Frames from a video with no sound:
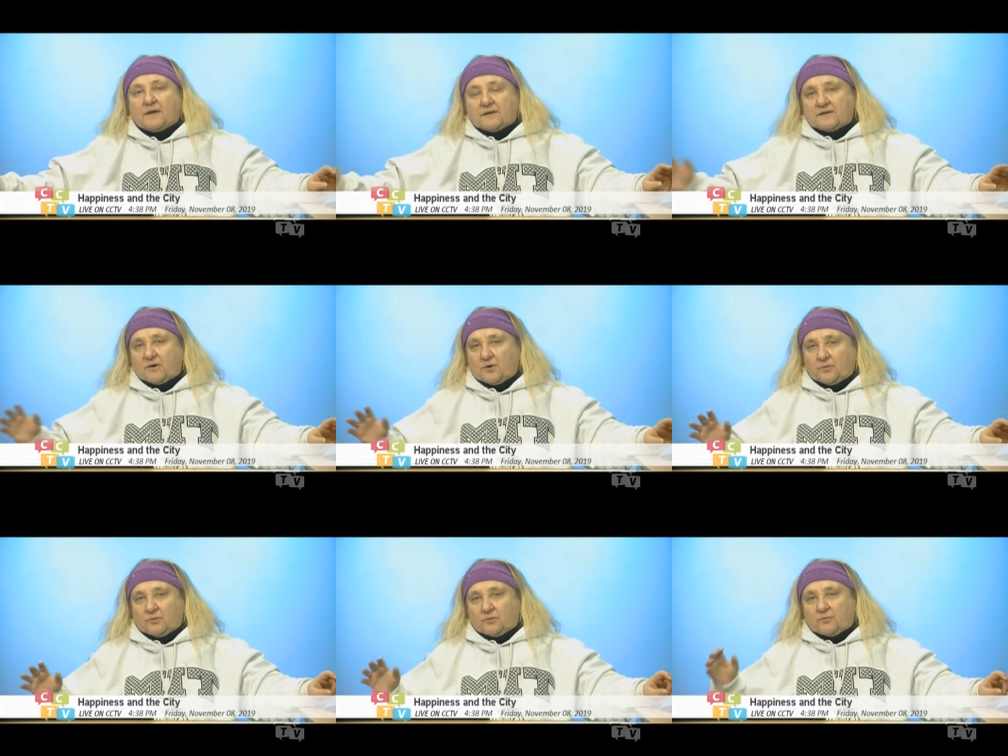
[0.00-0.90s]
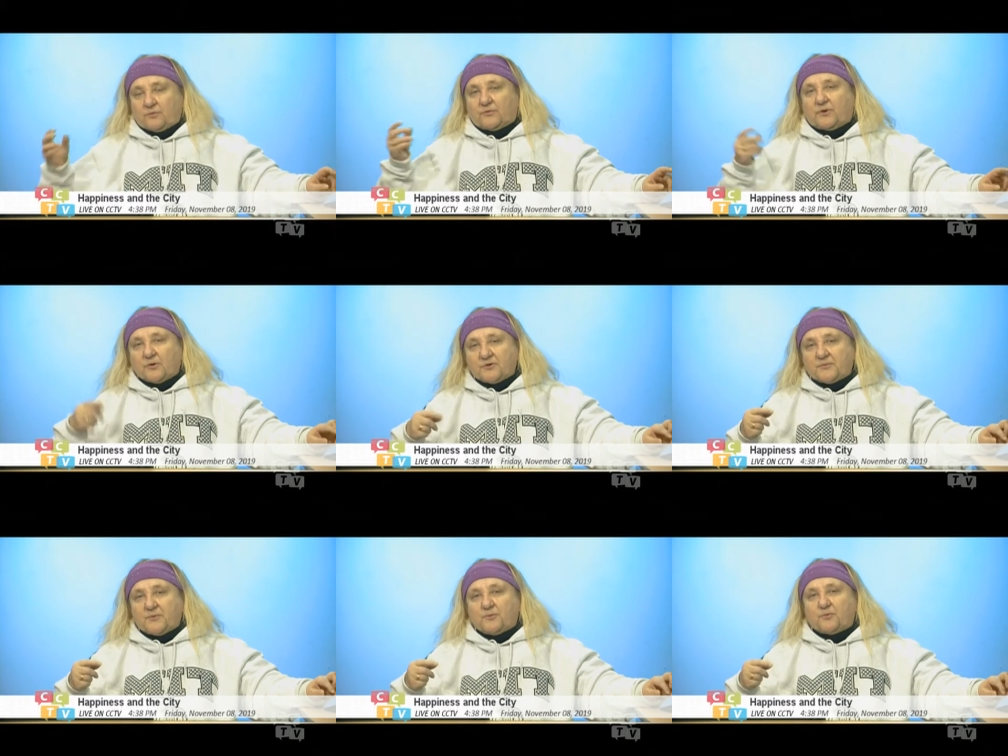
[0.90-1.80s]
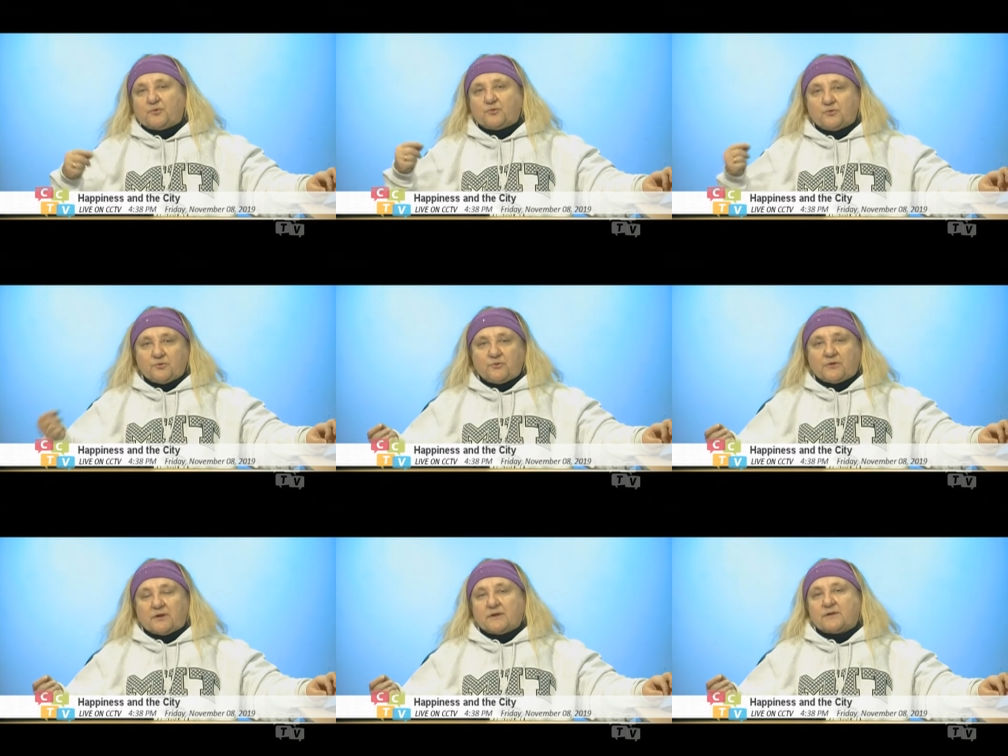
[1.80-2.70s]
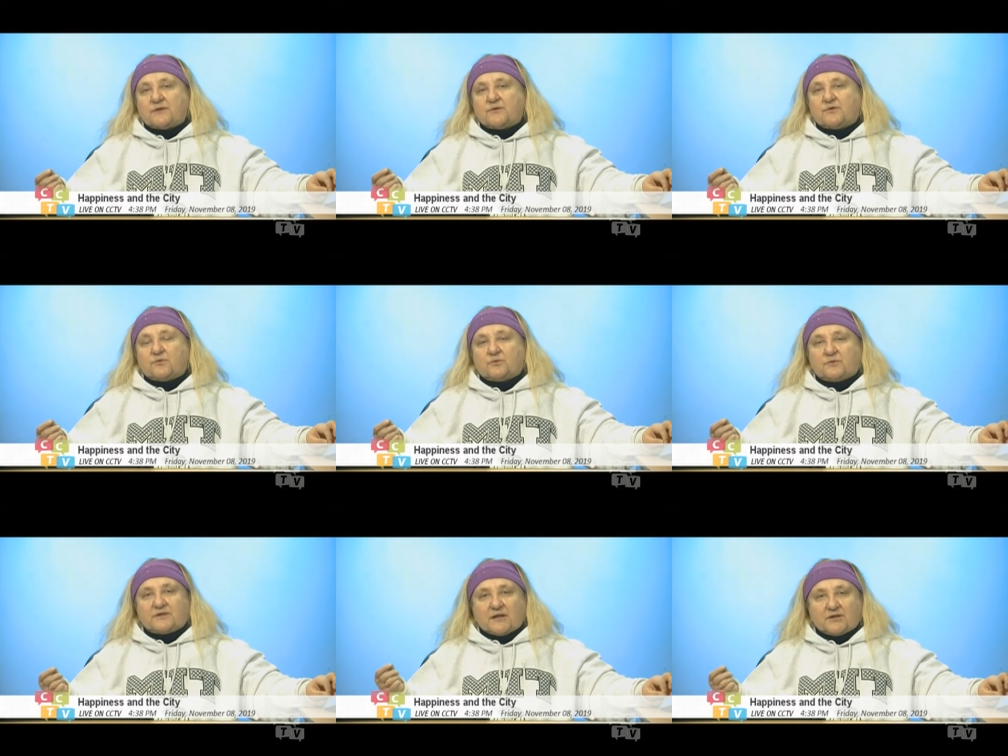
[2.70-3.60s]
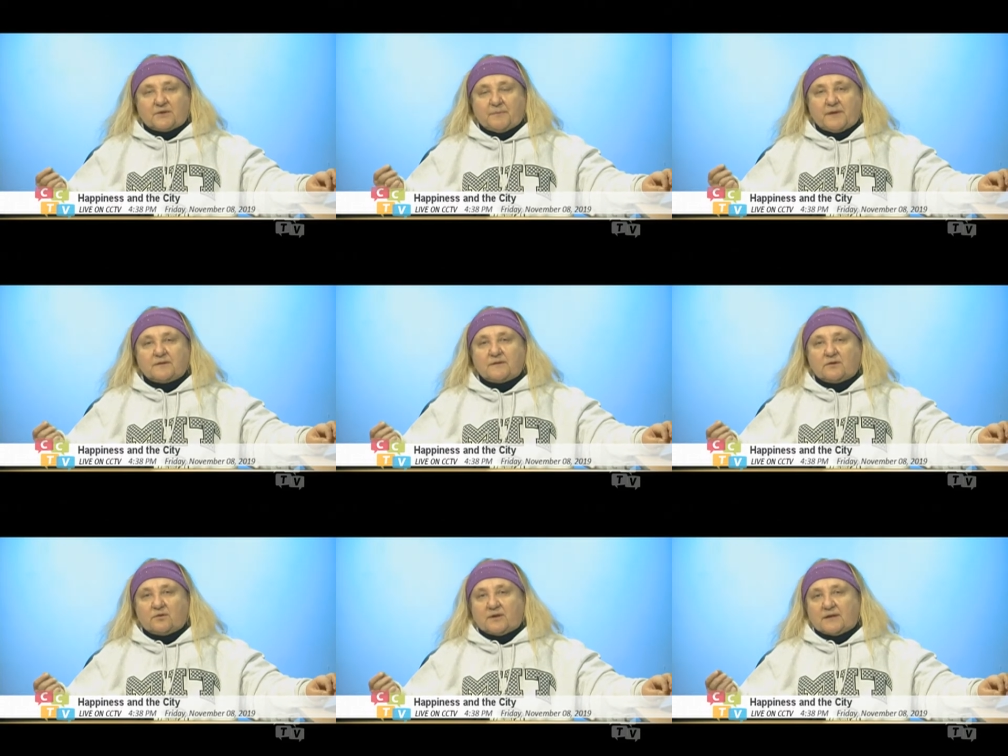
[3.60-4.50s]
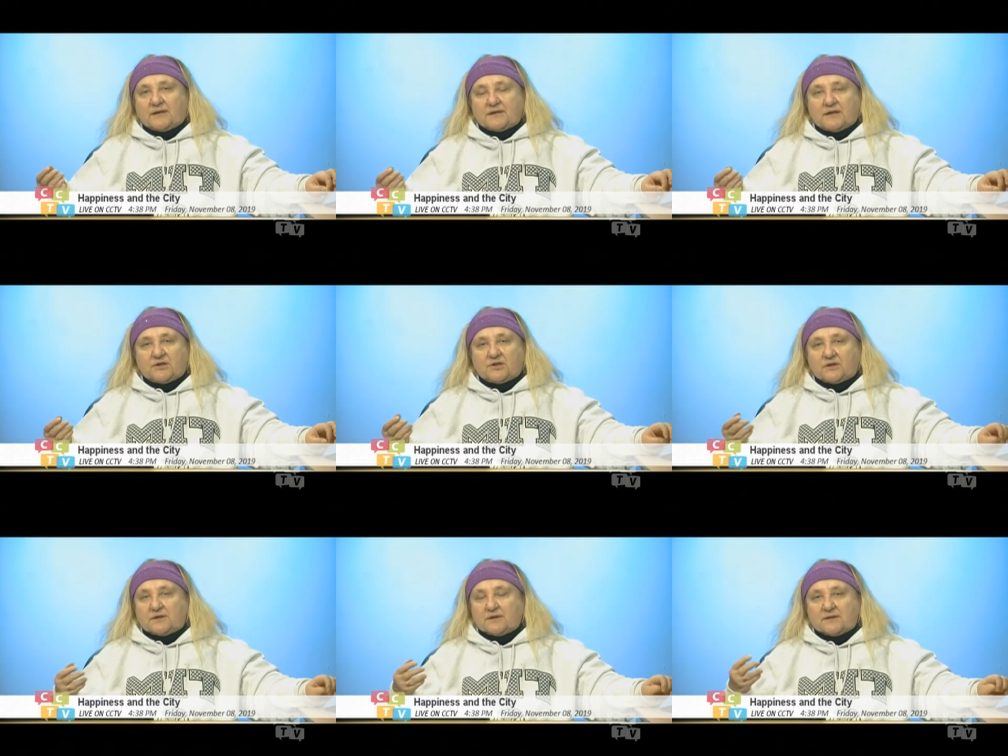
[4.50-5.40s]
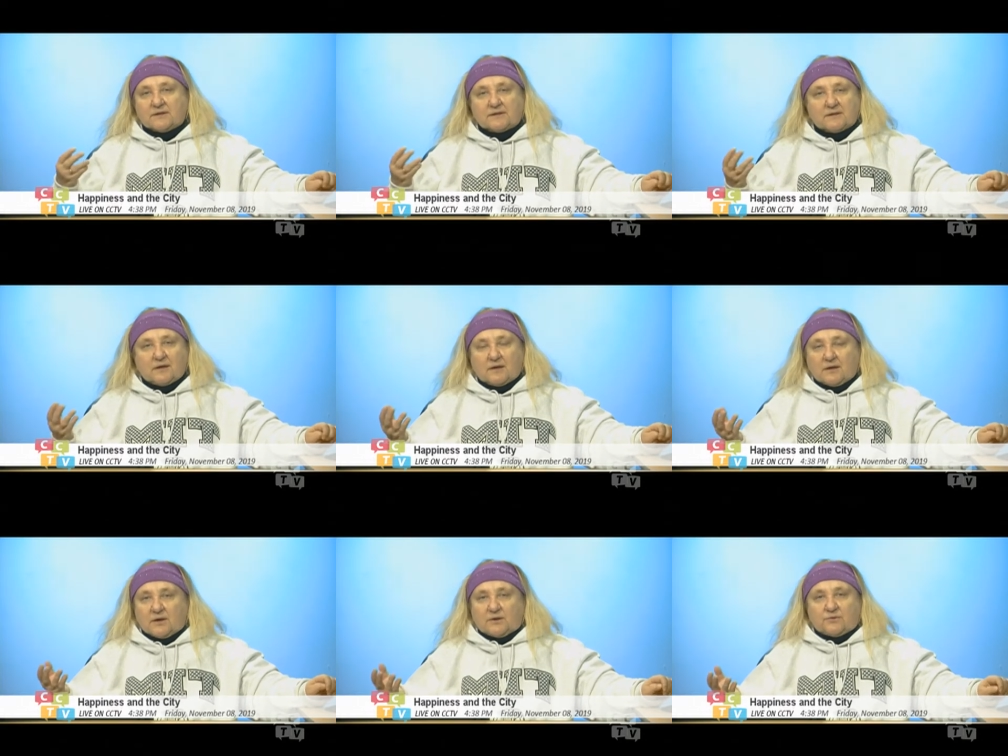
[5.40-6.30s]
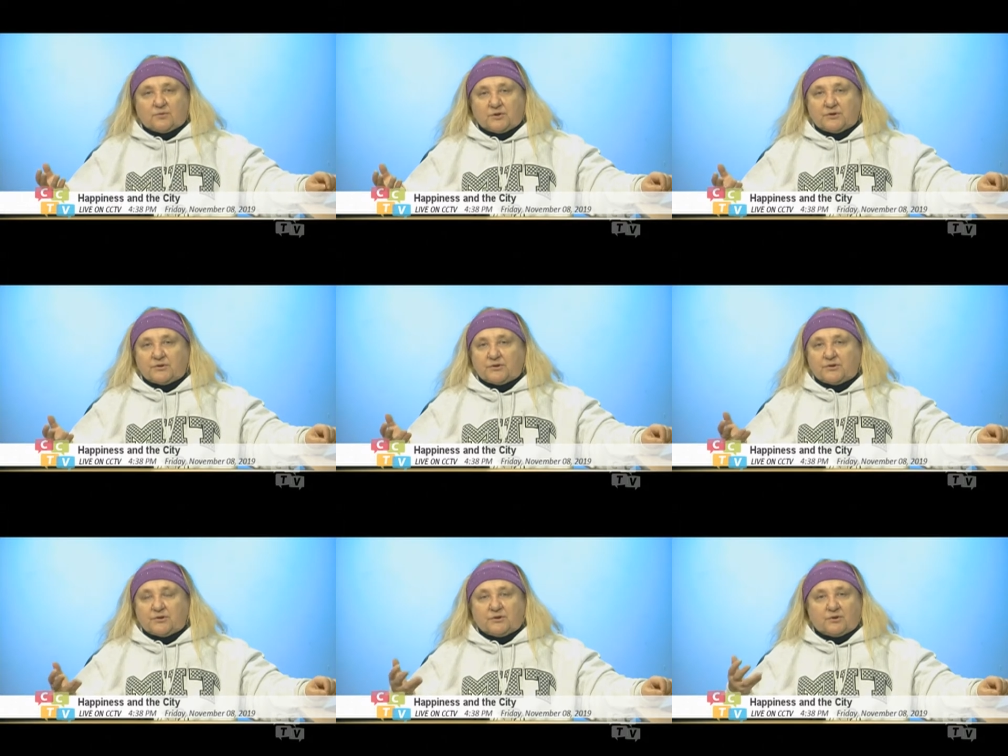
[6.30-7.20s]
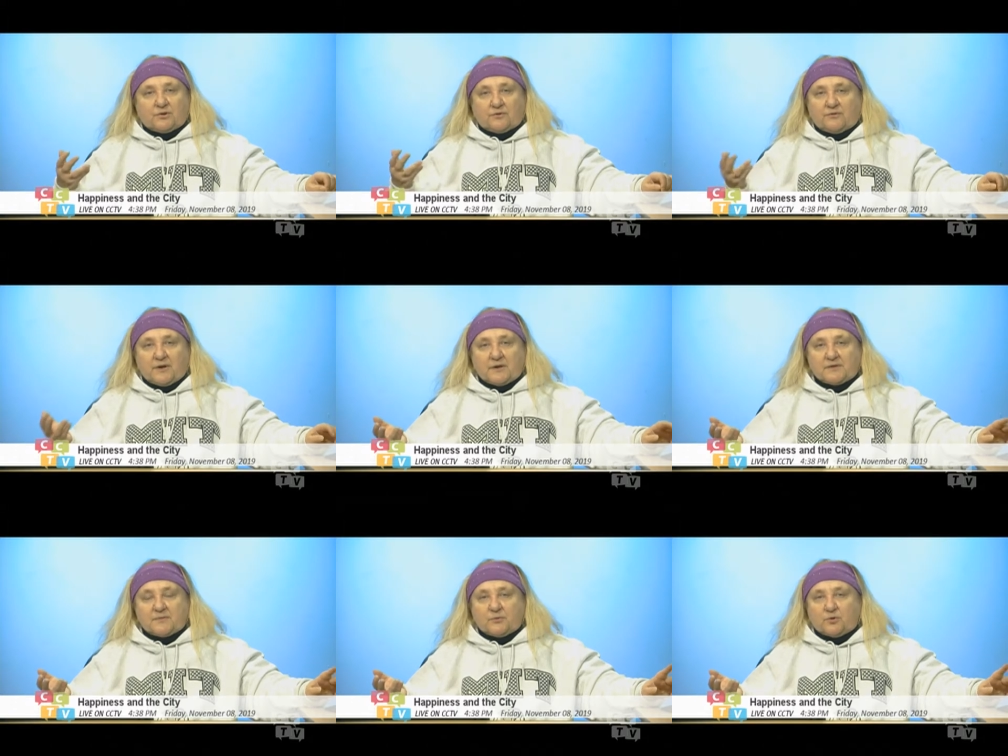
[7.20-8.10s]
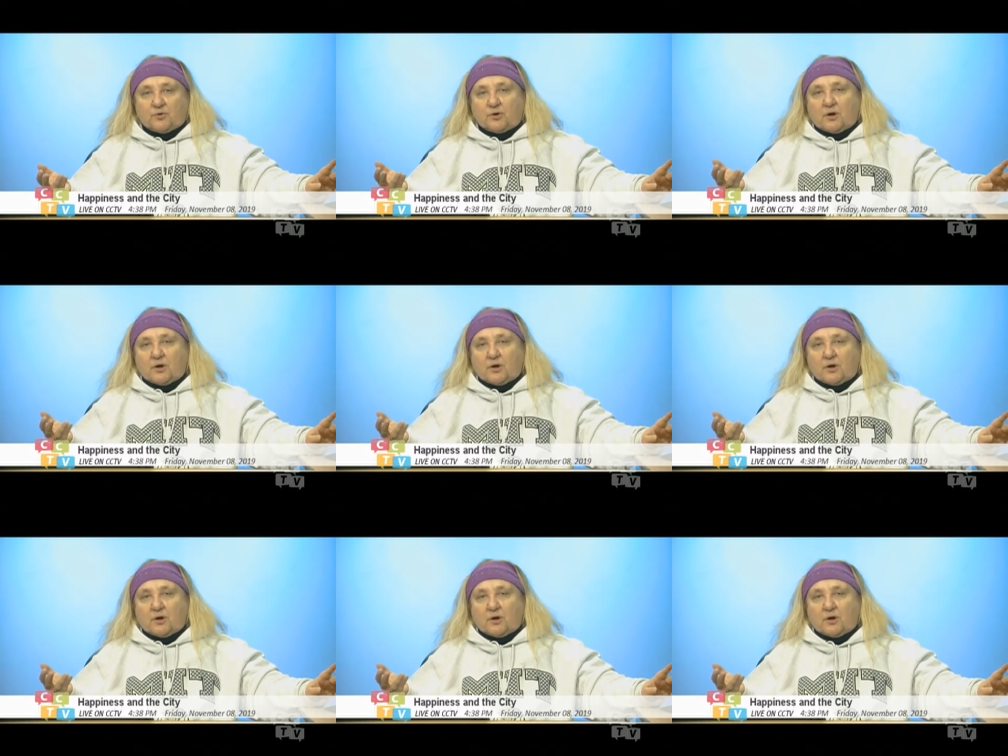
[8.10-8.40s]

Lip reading: So those people who do this to such amazing organizations as Twitter or Facebook,